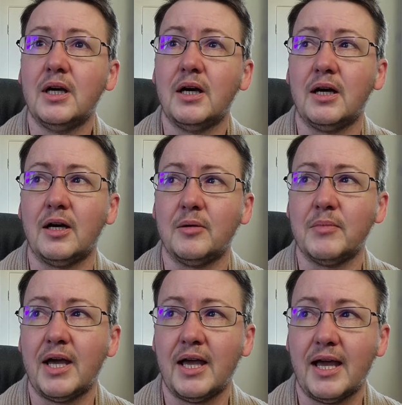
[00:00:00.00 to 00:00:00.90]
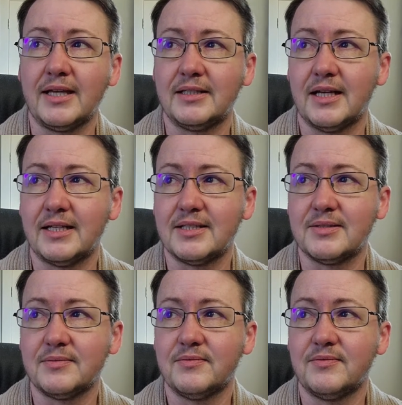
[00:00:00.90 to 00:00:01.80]
Um, I I. I
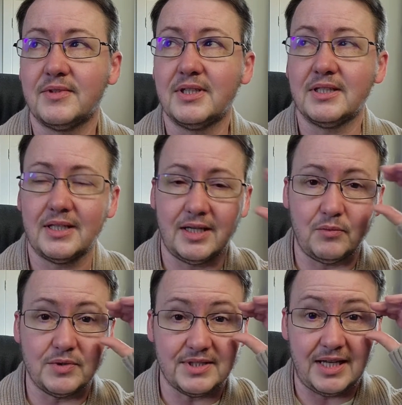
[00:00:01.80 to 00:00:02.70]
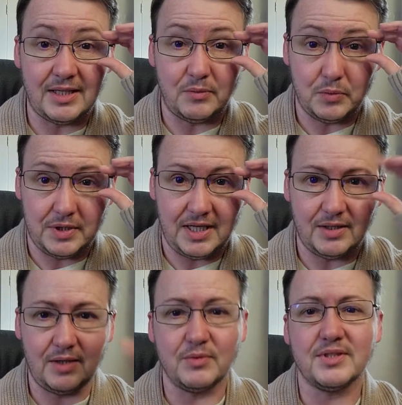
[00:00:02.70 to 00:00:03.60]
It, it was it was
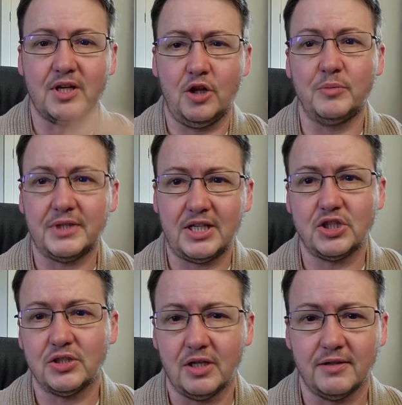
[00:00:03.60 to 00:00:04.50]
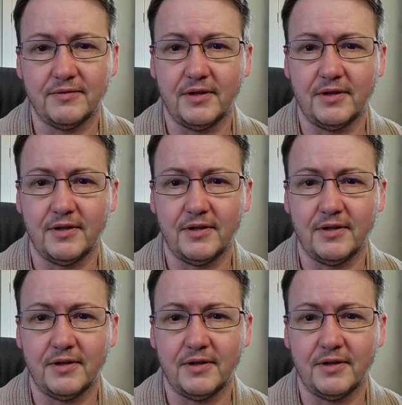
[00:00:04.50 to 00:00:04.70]
it was the culmination of,